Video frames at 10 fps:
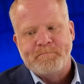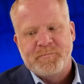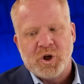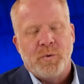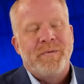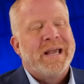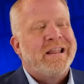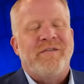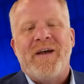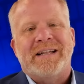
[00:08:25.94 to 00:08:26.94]
So
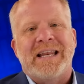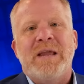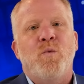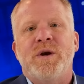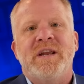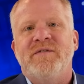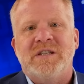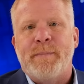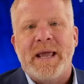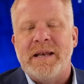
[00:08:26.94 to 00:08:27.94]
the fact that he wouldn't even
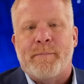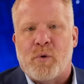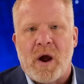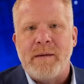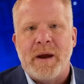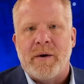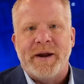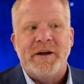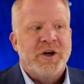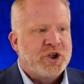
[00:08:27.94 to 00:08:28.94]
debate in the
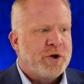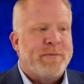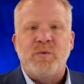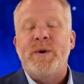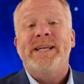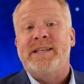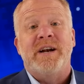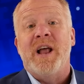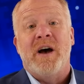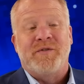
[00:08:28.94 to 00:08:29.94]
primary should be reason
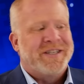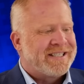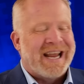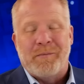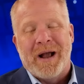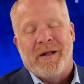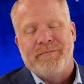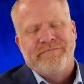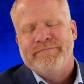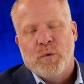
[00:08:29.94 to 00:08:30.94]
enough to say,
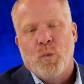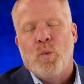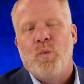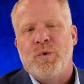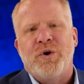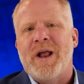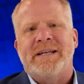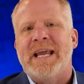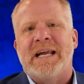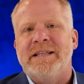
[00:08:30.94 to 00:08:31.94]
well, you're
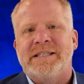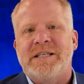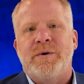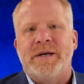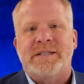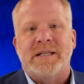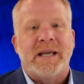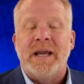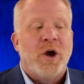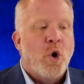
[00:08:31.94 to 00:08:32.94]
not taking this
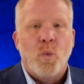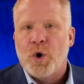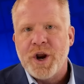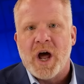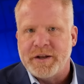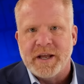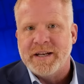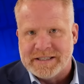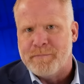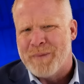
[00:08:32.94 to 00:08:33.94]
seriously. We're not going
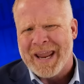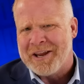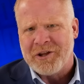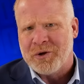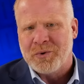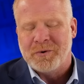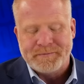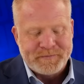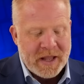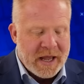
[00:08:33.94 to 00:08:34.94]
to debate you.
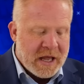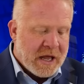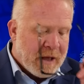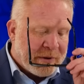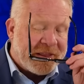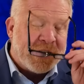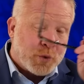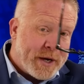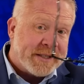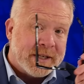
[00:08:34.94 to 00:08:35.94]
But
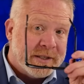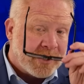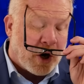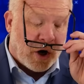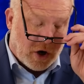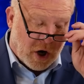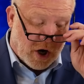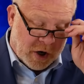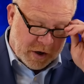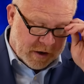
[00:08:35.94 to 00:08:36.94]
these reasons
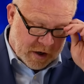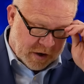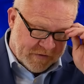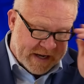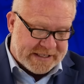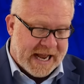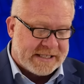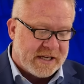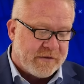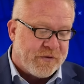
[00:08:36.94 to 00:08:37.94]
are
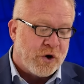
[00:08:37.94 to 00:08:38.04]
fantastic.